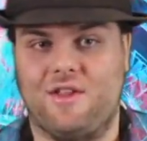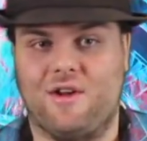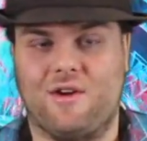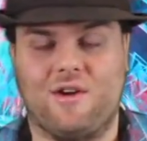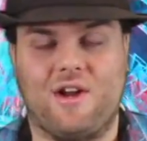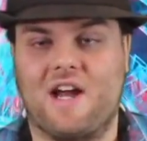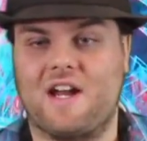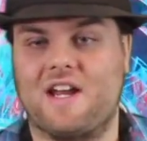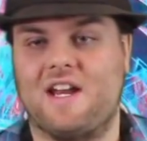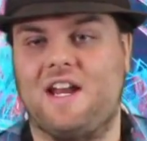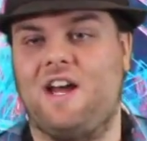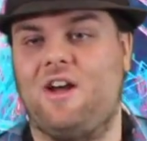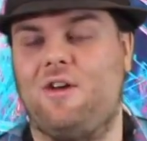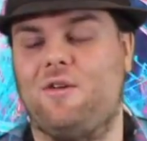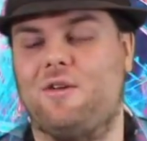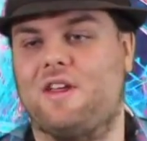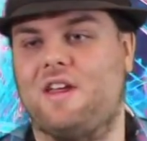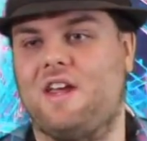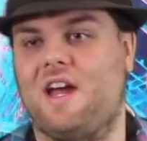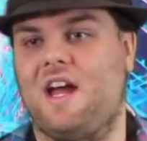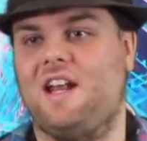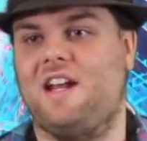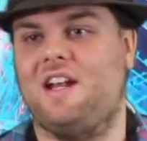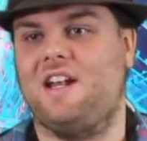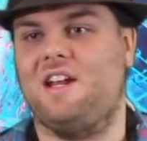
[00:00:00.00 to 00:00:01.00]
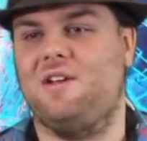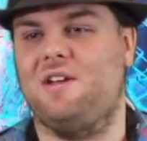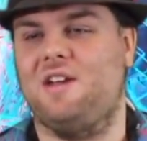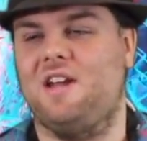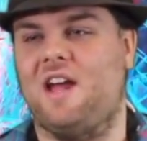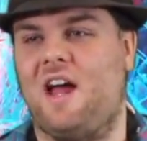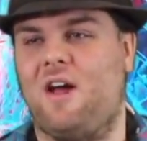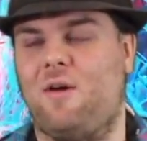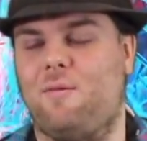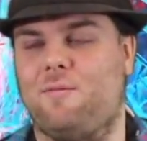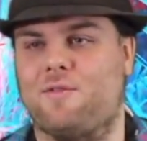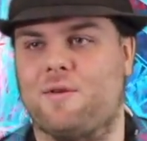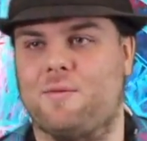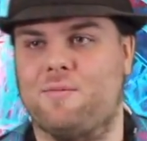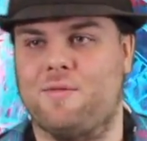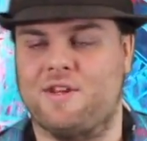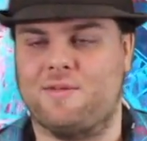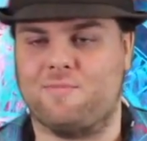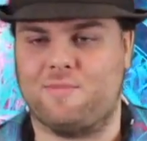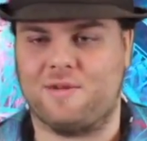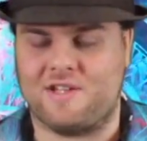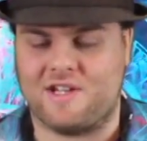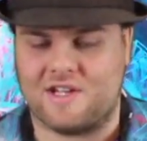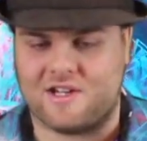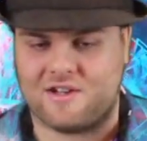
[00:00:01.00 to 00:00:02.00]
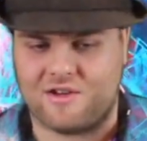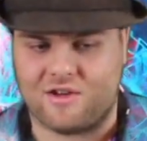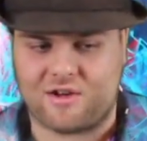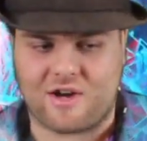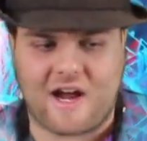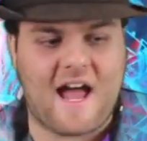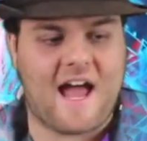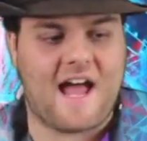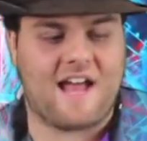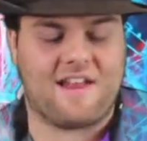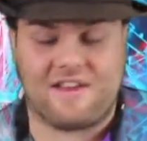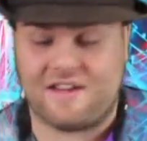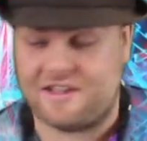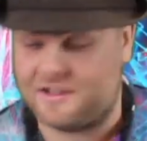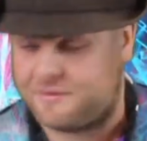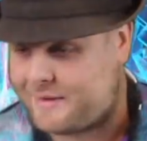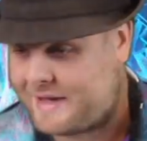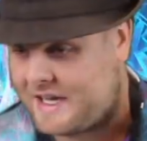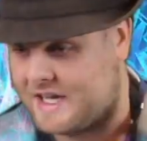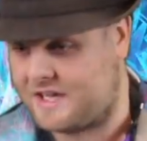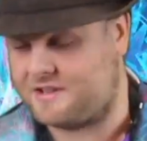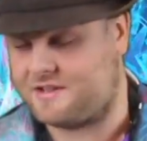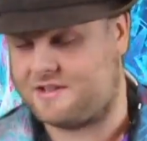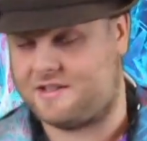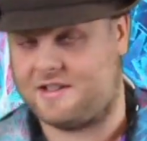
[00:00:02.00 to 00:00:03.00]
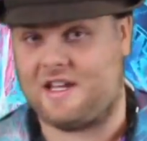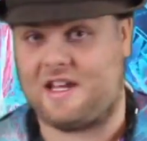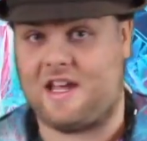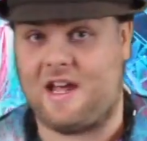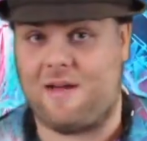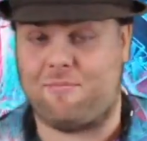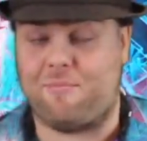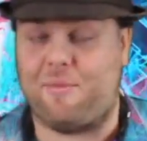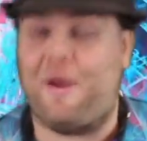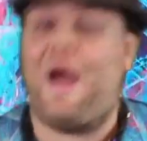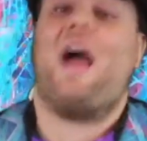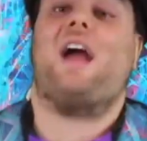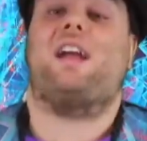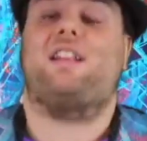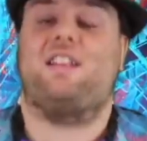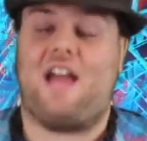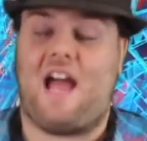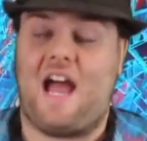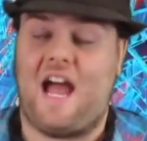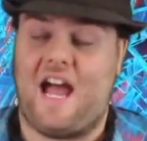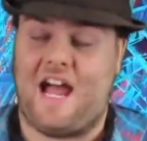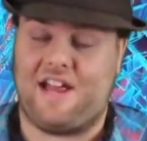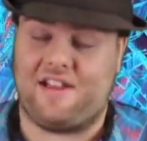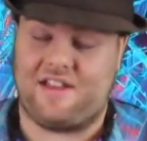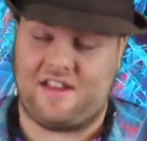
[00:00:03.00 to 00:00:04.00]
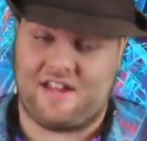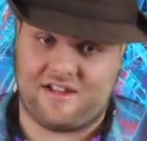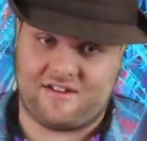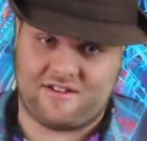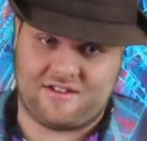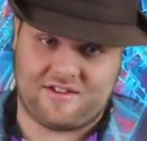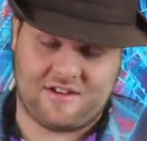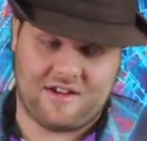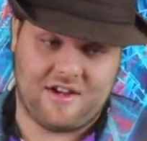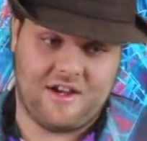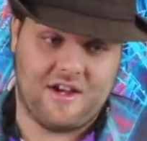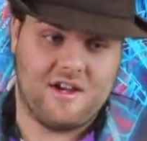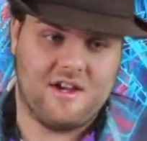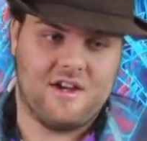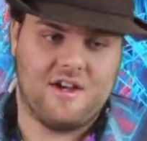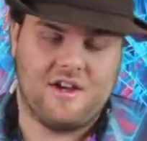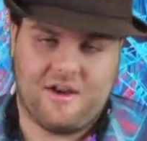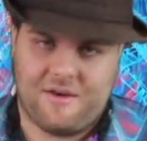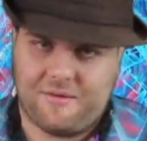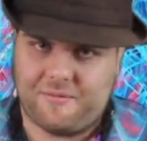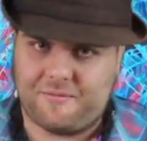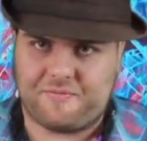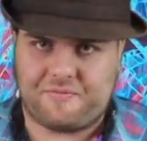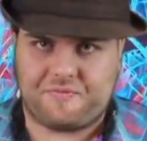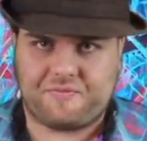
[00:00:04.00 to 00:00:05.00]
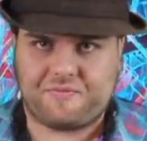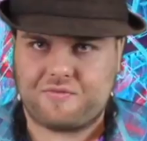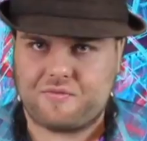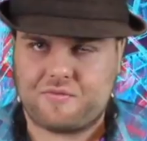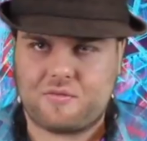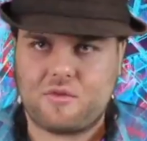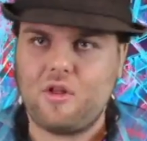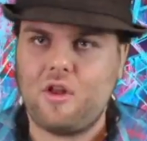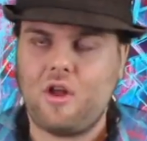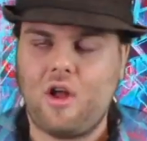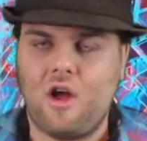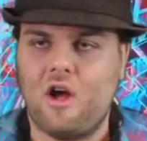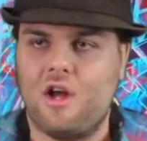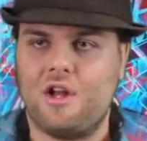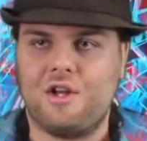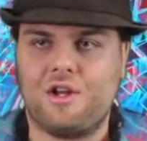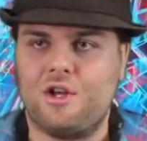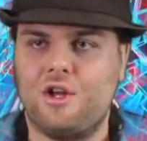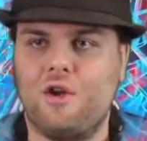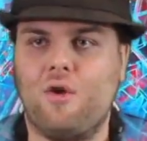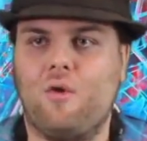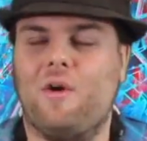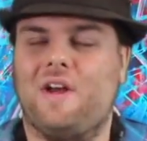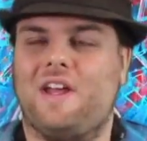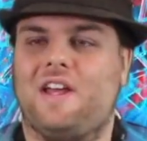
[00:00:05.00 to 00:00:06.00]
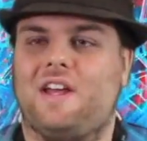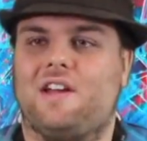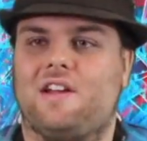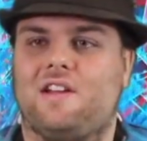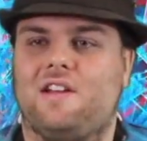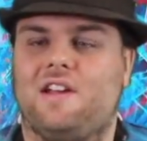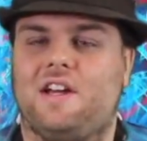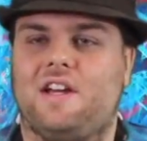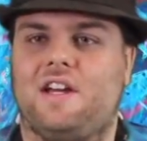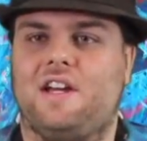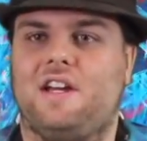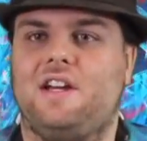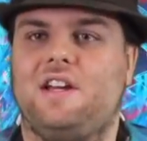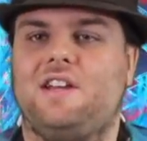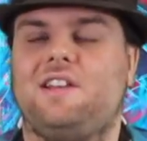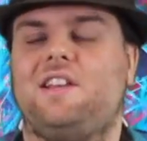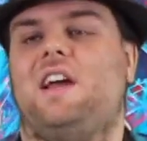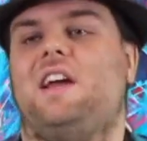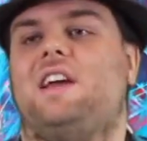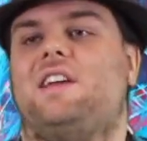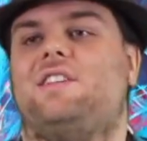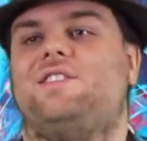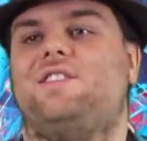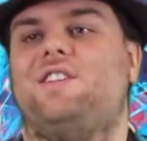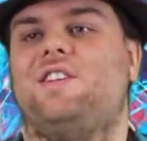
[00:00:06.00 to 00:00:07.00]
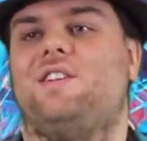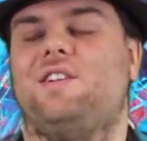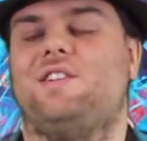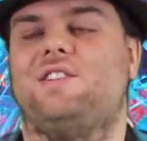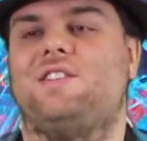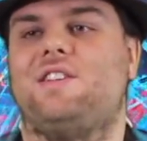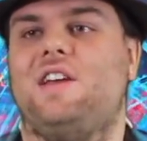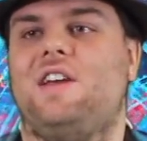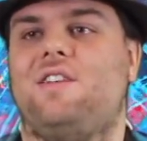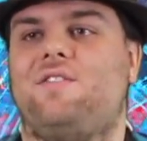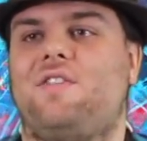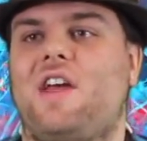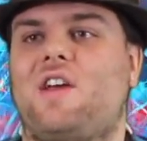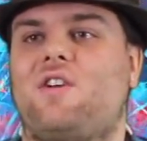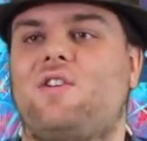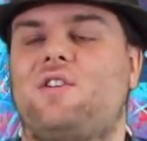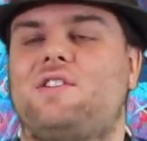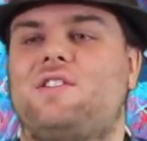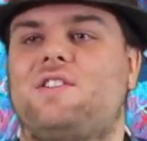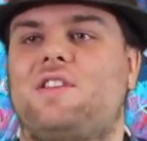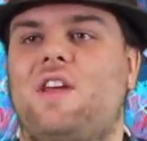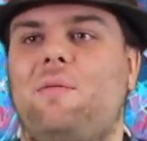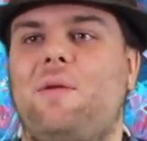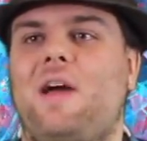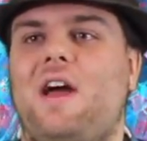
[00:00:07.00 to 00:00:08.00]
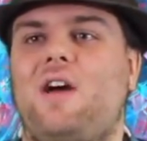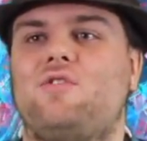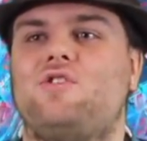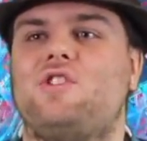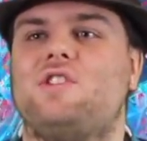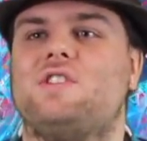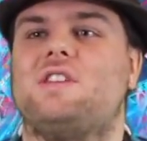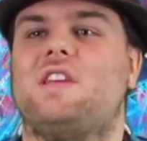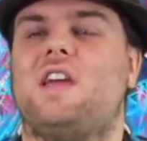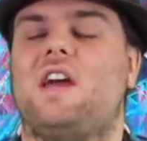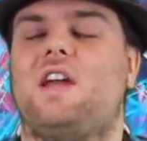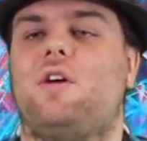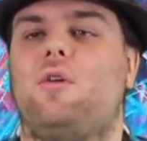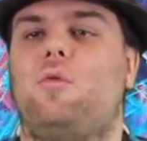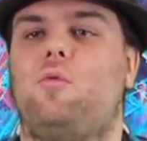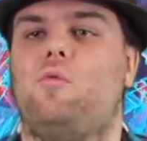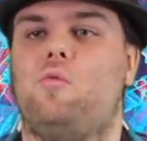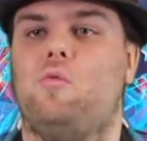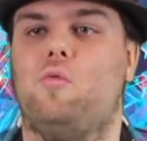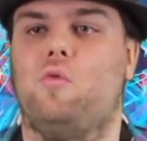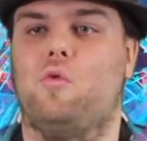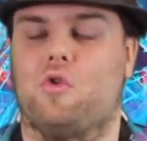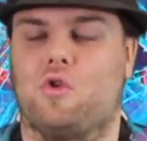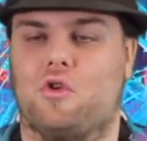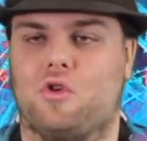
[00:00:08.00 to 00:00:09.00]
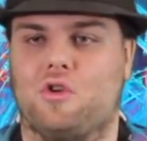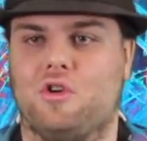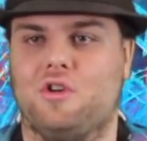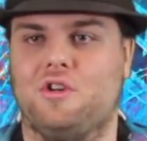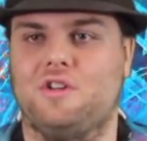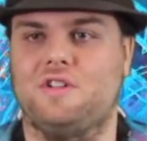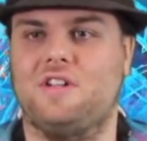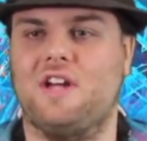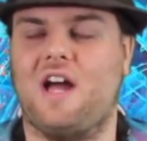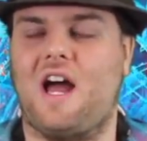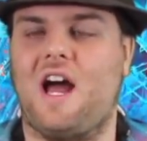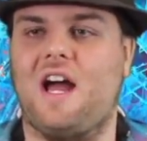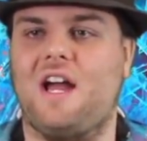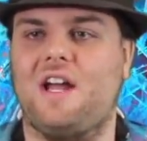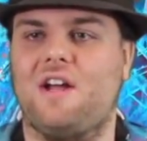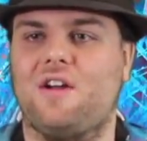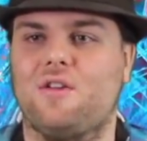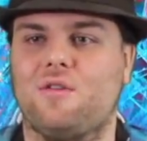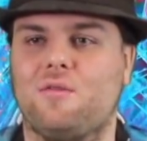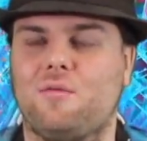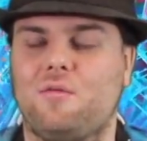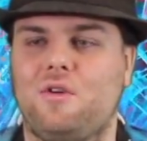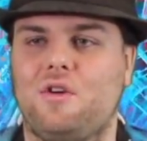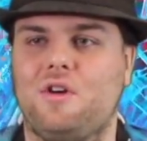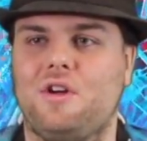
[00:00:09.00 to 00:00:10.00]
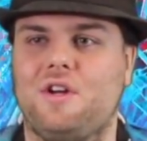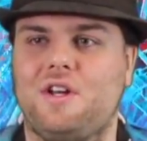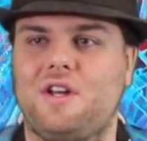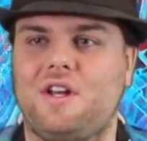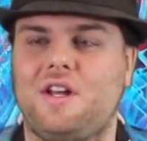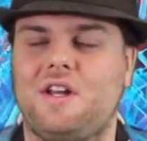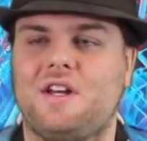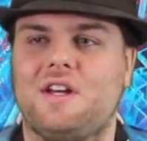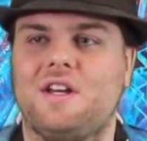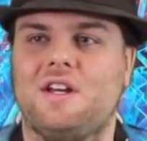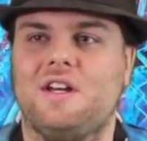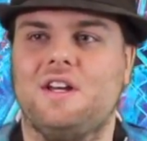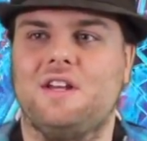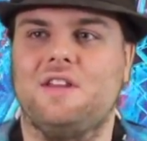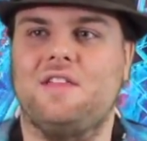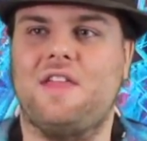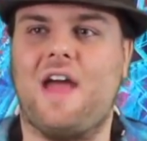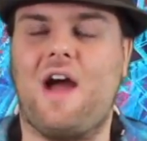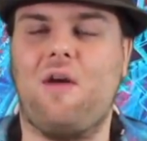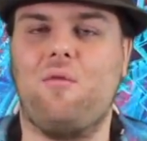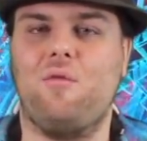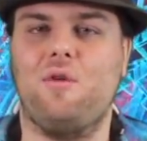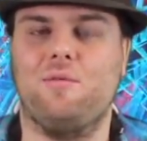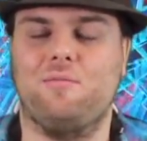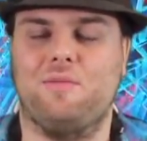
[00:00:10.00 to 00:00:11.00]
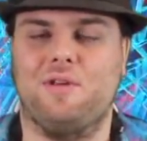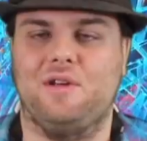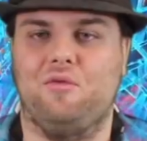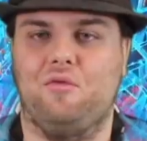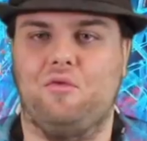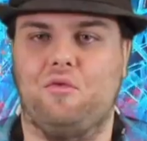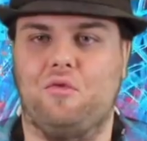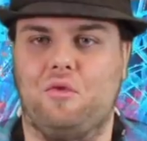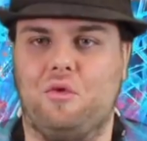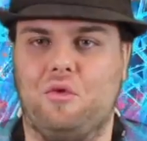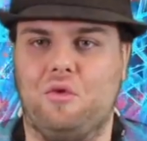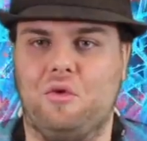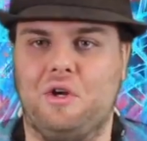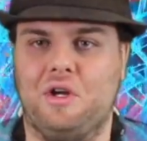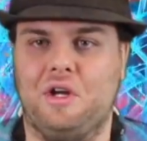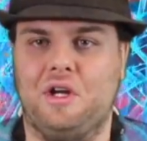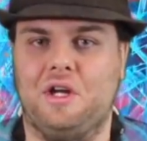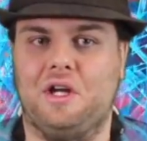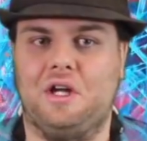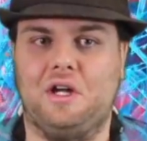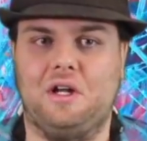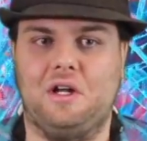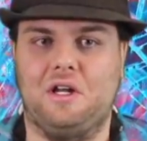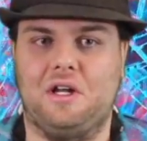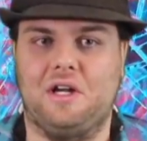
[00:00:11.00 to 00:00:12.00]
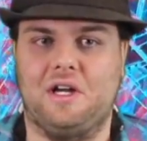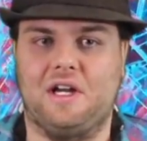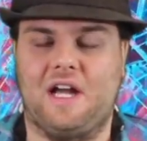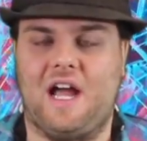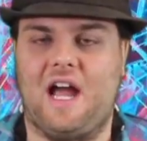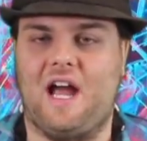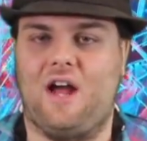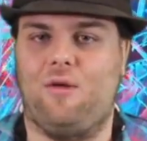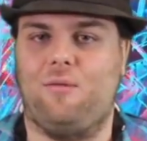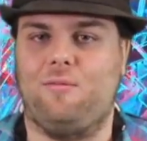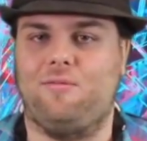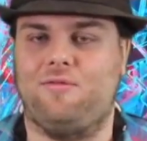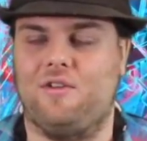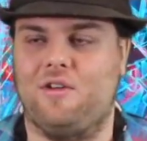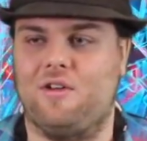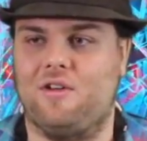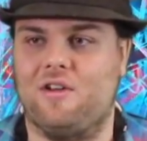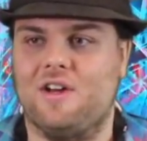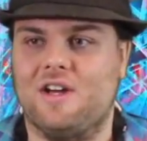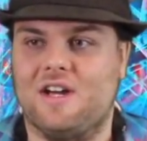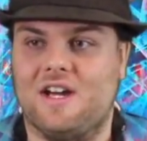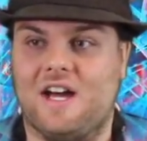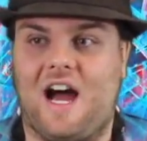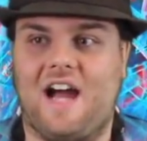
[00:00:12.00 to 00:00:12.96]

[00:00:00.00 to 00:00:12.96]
they're not going to help get any help from this particular Atlas base to get back to Atlas annoyingly. Like, seriously, if they could somehow just get a word to Ironwood, that would be really helpful.